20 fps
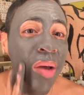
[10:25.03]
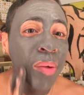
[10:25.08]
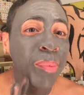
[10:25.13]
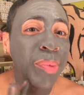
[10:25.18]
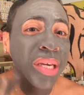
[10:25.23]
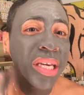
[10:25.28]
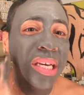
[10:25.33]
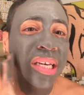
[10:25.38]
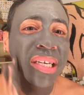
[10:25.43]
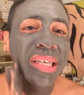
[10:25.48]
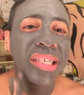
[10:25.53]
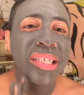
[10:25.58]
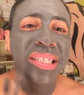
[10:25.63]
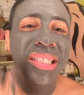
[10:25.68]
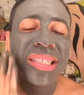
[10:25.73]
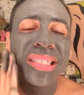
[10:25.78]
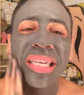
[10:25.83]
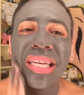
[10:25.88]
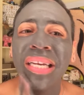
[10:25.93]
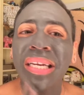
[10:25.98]

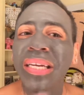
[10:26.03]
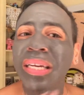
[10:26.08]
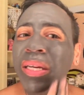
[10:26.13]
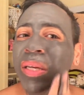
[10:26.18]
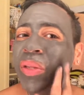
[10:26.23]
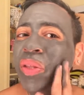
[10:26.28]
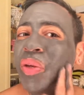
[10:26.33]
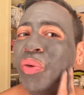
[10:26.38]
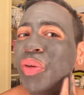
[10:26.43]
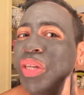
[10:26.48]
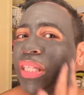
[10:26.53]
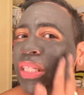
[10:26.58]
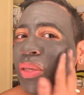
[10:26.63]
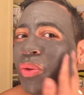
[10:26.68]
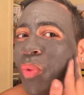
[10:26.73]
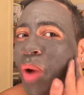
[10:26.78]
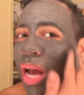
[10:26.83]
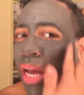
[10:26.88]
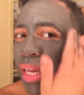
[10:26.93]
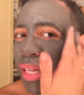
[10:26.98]
because the
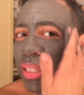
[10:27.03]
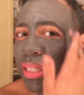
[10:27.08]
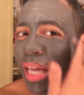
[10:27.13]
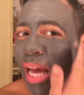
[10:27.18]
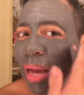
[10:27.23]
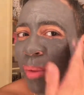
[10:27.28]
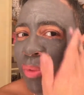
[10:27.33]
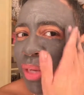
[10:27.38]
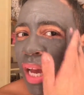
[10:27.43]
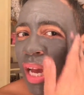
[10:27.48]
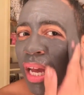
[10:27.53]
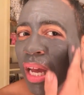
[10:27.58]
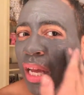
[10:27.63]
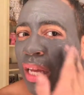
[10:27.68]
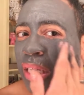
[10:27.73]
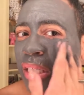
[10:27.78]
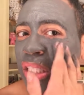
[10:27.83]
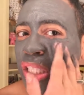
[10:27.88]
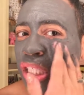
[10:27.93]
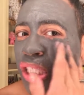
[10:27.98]
reason why is
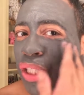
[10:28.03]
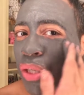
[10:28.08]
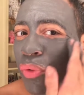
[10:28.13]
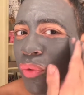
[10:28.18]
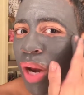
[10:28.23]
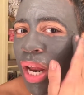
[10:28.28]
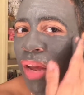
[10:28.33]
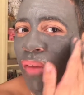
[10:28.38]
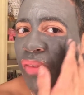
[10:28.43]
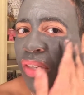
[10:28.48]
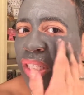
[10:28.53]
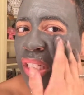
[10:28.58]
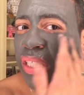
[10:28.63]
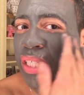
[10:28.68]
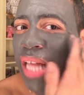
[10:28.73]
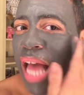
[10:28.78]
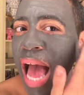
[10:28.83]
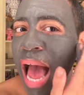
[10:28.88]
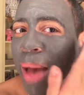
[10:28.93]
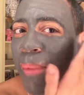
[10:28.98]
it's just a rave. It's just
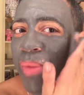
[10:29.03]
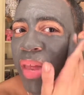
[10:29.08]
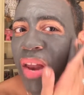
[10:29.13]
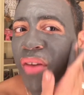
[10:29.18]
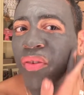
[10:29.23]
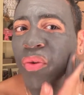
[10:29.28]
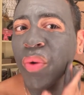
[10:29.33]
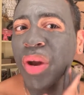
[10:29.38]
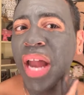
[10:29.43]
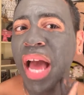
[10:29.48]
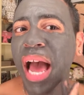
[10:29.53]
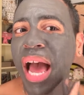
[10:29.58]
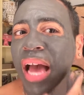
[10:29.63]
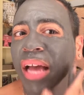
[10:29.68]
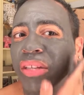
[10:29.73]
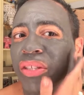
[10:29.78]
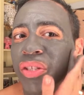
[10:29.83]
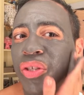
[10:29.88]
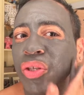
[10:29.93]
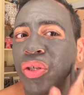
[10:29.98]
the app that everyone
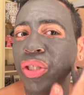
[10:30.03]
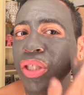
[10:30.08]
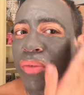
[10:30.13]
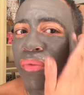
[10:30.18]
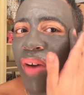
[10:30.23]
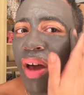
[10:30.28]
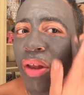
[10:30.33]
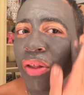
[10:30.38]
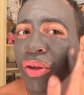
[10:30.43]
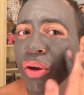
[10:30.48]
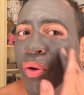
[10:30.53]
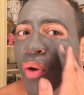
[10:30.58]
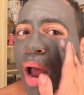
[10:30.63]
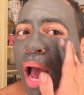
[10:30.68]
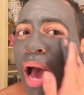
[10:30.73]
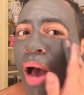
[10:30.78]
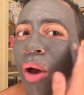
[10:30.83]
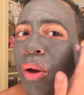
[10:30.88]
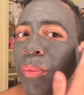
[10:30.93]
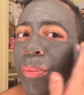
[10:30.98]
has, and you need to follow the
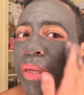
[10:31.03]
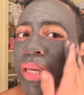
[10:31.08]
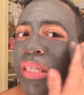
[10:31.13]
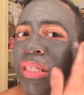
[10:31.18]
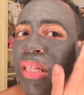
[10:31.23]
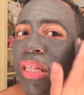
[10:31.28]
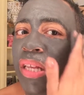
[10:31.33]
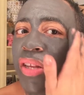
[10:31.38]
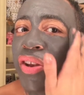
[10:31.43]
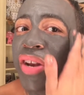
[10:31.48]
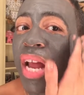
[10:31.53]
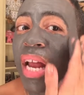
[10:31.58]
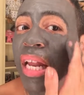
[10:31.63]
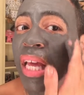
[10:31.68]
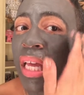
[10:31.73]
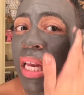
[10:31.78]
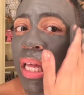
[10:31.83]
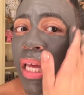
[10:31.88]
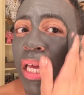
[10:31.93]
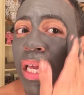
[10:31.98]
crowd because then you're not
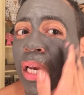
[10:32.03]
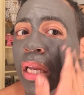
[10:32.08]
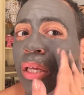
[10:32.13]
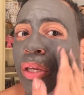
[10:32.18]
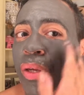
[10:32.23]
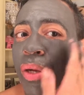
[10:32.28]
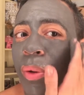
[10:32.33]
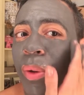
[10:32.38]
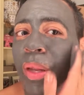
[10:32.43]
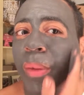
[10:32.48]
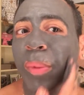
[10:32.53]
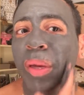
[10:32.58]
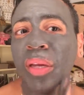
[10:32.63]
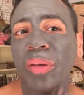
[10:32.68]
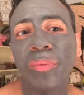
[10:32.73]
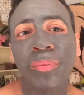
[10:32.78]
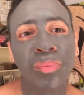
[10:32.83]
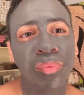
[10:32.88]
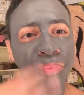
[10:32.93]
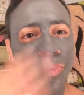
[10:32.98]
in it. You know what I
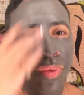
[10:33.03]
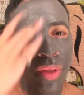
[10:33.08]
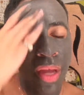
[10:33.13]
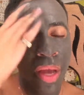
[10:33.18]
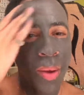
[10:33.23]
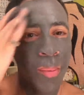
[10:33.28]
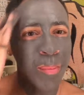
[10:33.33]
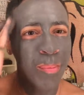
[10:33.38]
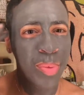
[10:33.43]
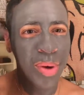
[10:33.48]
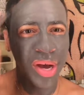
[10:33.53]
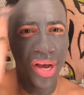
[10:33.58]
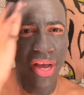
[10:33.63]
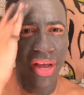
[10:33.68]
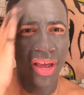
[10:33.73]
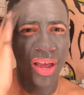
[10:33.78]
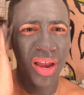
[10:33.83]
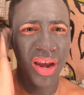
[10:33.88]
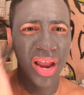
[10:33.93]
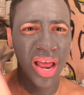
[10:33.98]
mean?
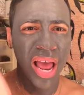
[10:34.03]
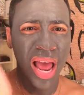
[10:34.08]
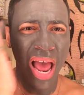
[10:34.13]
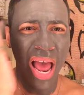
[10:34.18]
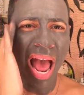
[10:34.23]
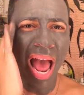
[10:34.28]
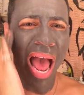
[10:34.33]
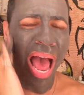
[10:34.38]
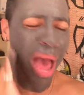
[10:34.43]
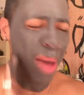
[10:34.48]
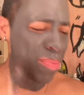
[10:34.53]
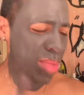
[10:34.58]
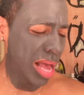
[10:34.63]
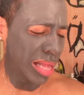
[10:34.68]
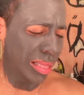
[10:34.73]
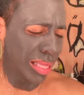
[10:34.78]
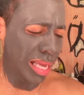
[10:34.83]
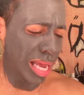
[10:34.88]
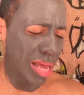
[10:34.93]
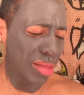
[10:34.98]
But I'm
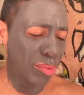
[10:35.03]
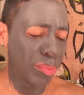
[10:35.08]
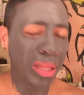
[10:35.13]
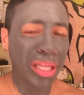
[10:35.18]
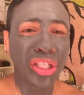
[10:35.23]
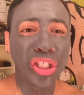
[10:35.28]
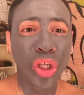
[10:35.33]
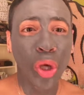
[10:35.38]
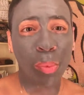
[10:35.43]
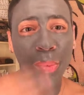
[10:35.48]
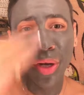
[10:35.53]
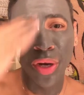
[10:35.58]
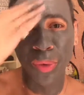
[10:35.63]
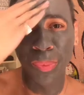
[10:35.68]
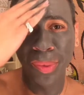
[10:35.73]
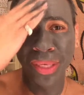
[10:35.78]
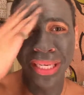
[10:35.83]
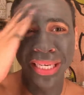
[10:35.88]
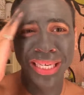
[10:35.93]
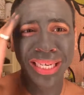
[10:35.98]
not the guy to be like, show me your
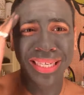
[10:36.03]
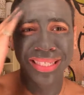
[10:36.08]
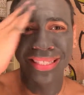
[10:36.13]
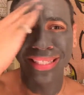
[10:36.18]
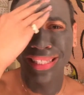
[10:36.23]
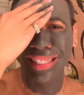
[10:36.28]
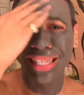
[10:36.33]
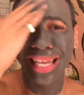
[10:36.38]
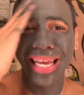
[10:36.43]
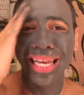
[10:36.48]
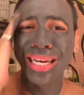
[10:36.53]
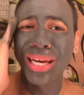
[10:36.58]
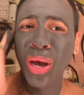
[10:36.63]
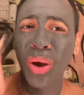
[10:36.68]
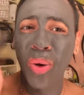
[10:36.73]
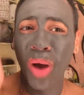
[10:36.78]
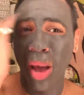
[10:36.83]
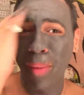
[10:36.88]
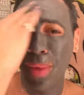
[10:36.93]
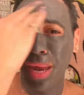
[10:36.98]
penis. It's like,
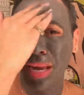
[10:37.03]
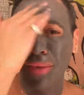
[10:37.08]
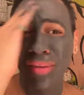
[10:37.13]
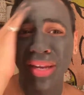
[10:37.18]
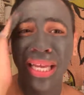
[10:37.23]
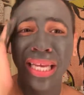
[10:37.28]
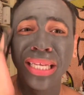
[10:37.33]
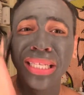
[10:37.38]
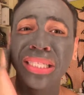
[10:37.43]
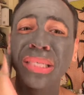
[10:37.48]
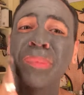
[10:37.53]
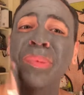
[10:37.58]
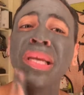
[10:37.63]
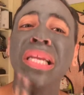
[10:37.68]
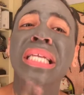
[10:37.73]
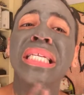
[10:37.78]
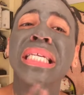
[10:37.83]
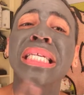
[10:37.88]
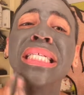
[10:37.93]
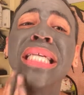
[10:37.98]
no, I'm not even into
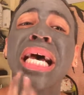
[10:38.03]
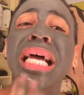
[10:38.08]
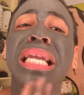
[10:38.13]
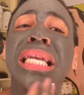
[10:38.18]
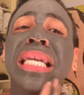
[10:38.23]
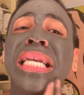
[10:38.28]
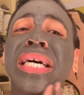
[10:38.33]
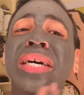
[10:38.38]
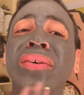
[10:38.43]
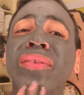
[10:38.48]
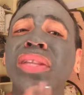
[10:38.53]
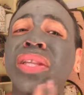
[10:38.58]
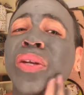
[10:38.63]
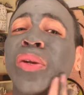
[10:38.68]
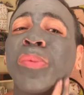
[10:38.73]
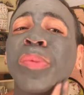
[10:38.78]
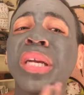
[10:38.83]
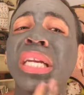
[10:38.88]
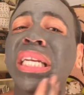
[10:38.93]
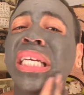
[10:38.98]
penises. I love
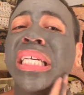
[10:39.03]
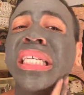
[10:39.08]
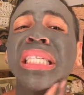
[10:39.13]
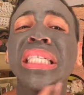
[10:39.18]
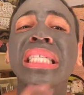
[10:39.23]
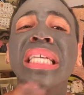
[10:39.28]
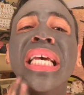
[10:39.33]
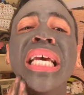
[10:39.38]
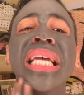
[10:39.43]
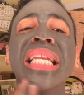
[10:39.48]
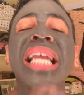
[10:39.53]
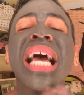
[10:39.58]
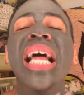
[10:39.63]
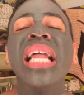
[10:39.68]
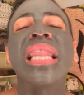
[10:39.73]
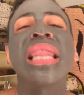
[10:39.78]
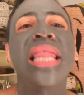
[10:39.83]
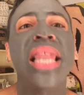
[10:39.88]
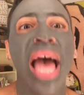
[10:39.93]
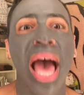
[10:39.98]
little penis.
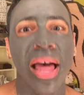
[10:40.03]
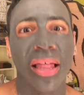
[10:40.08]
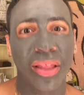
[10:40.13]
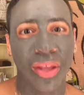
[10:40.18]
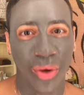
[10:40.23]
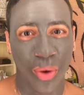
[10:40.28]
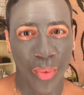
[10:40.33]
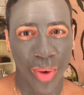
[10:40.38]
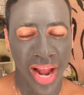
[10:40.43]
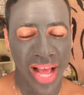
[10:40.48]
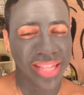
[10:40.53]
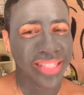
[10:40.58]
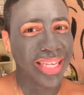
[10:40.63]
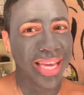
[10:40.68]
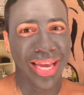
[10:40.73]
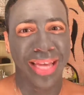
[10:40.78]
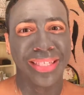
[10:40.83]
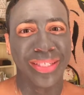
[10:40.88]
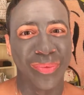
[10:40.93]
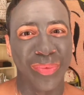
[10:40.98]
Not that little when I
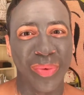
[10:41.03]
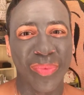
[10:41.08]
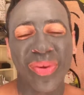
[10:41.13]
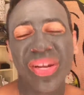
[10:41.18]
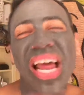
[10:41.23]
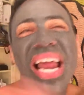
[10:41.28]
say it to people.